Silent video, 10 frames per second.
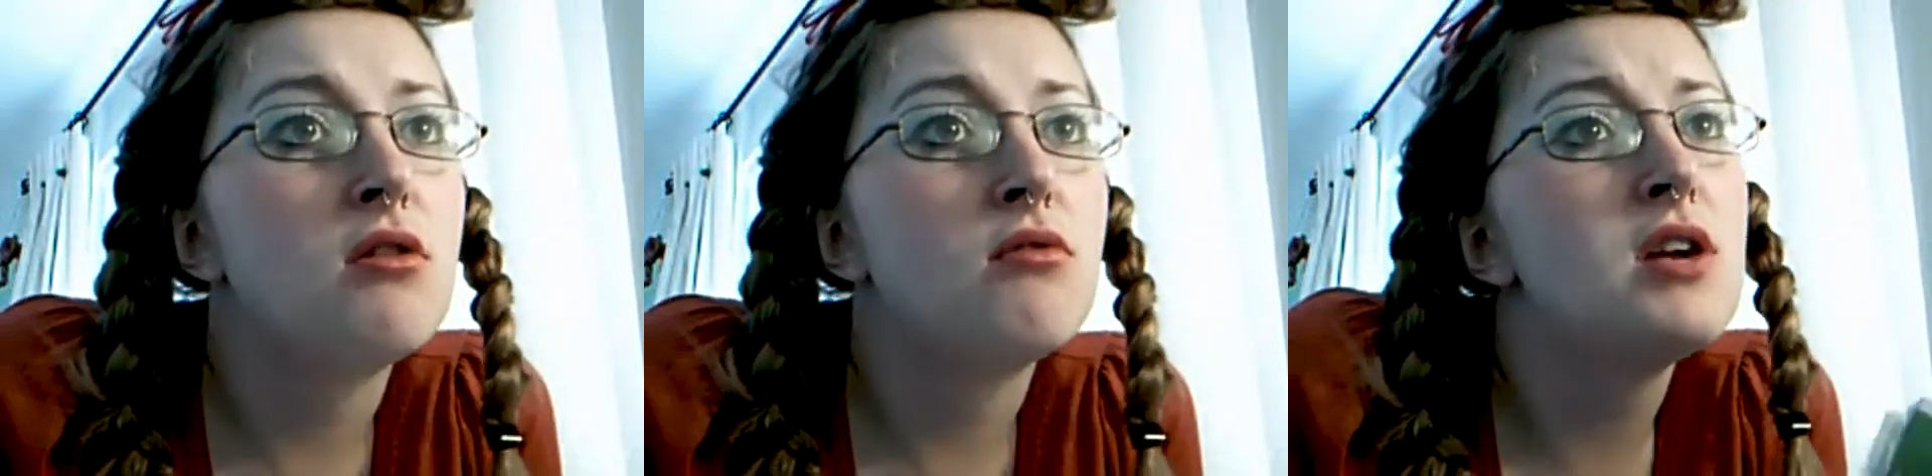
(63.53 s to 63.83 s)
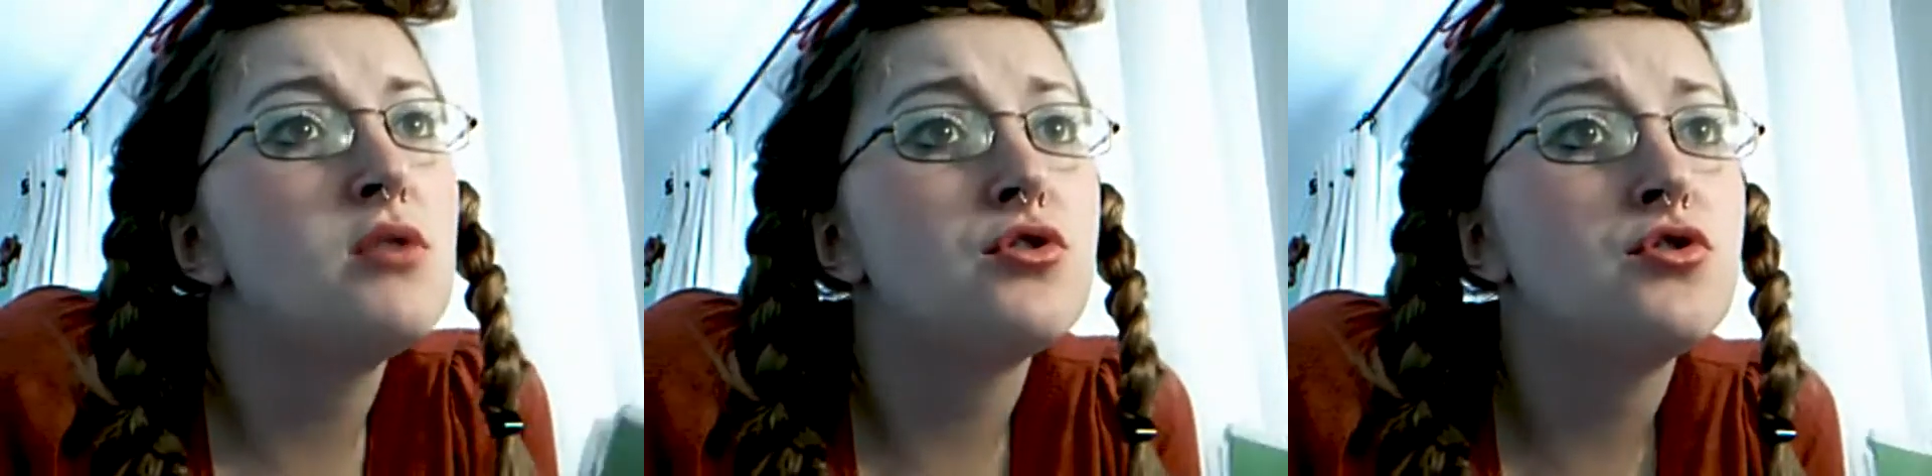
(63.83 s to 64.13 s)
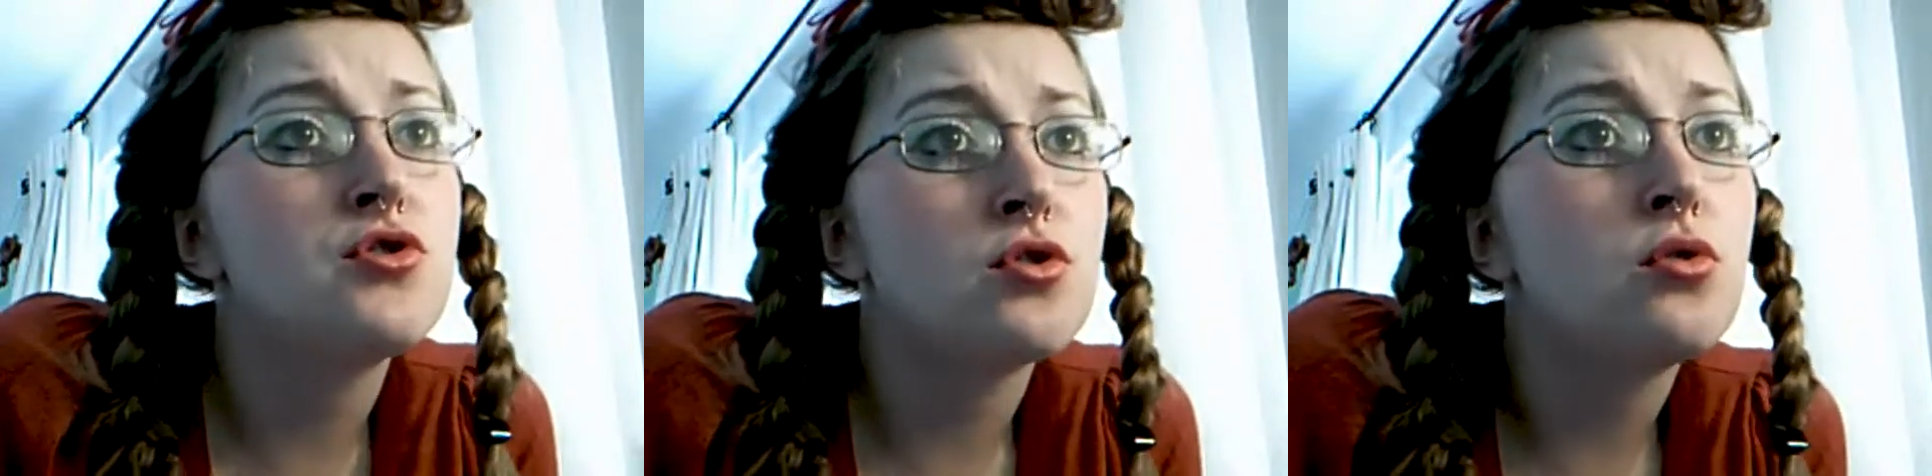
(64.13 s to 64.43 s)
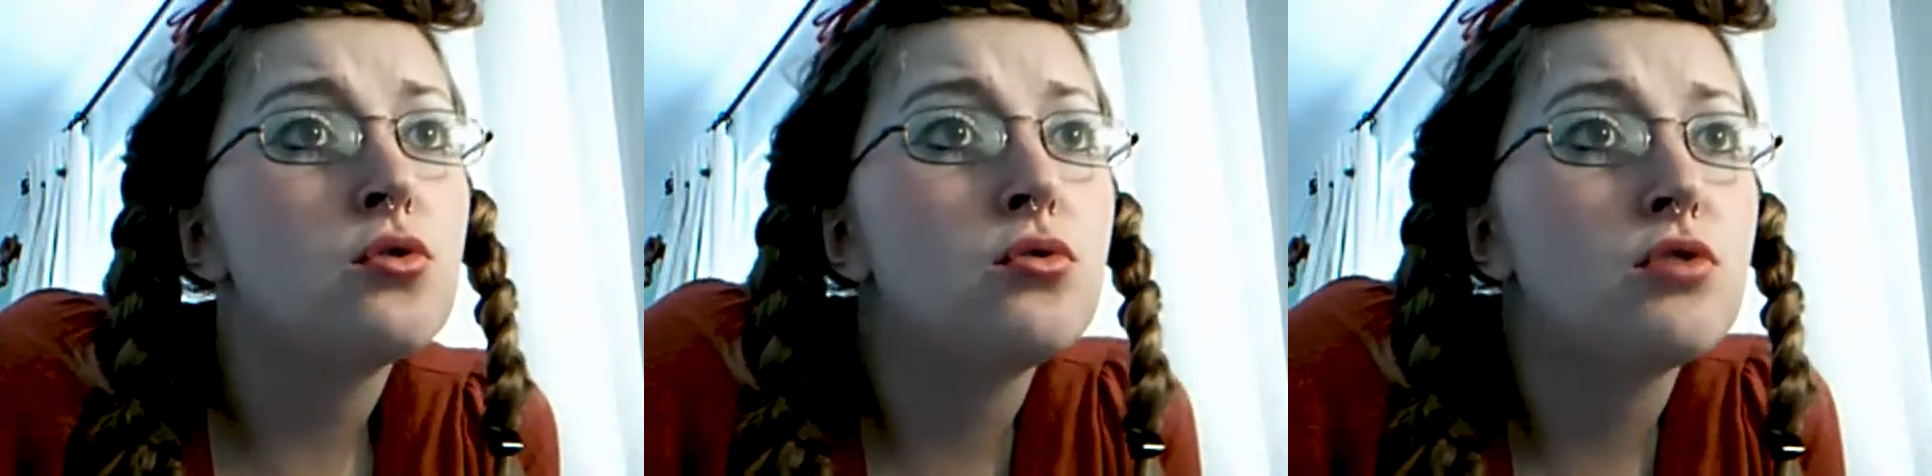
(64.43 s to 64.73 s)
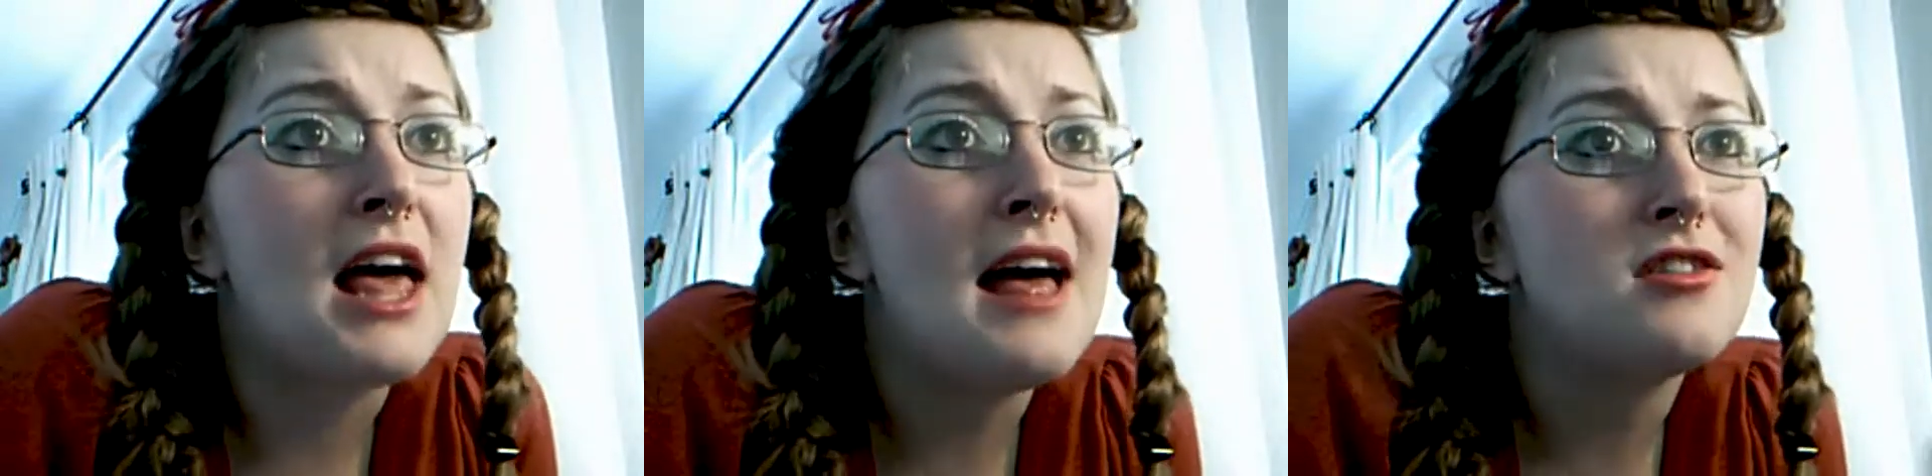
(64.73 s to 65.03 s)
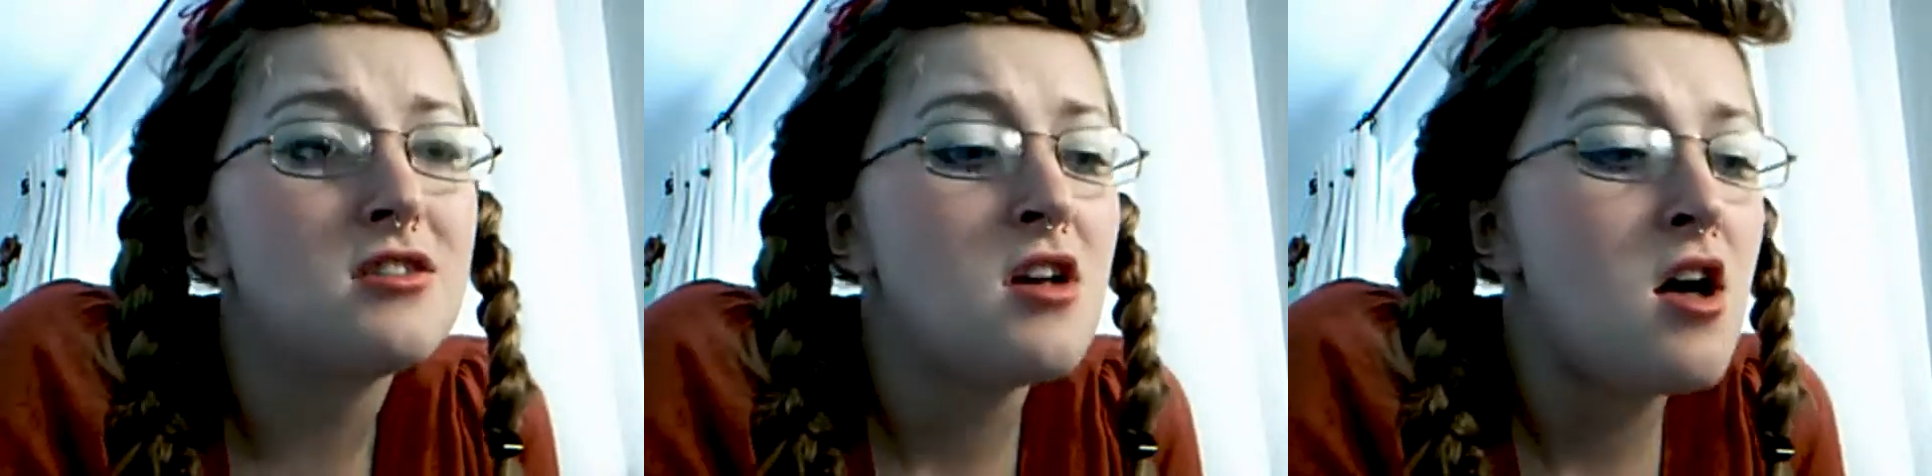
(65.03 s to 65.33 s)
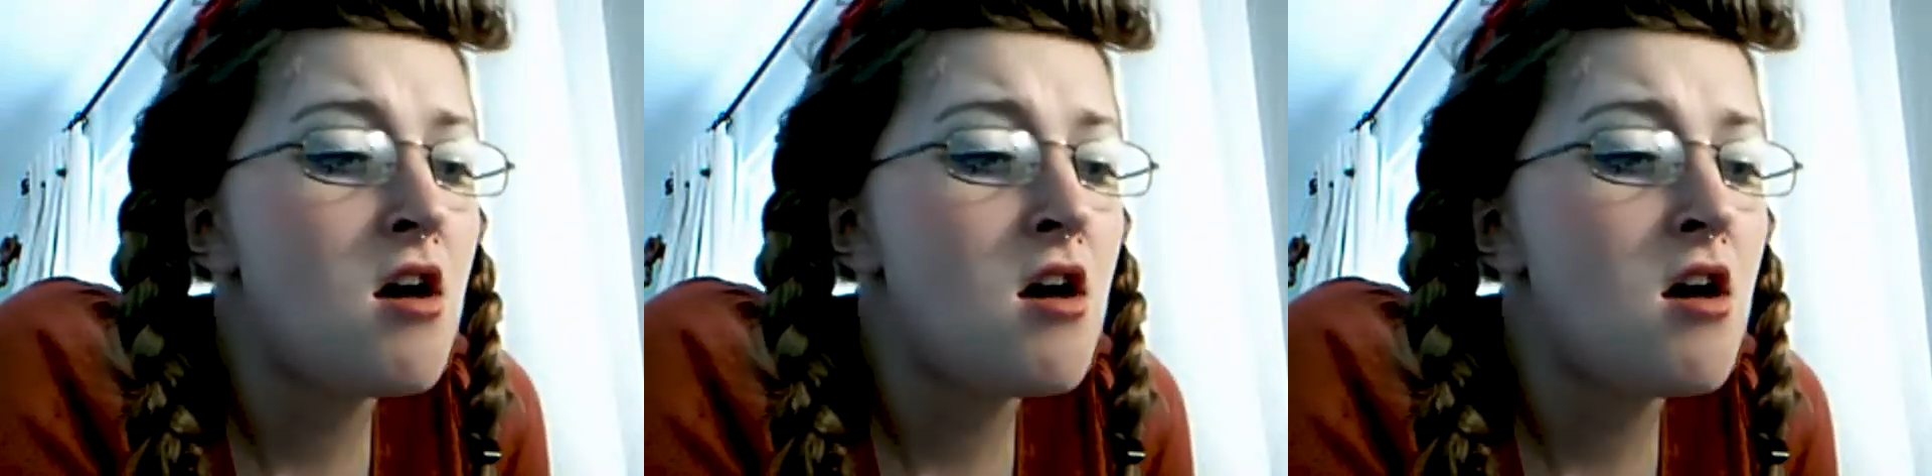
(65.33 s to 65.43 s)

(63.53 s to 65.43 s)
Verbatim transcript: around the school yet.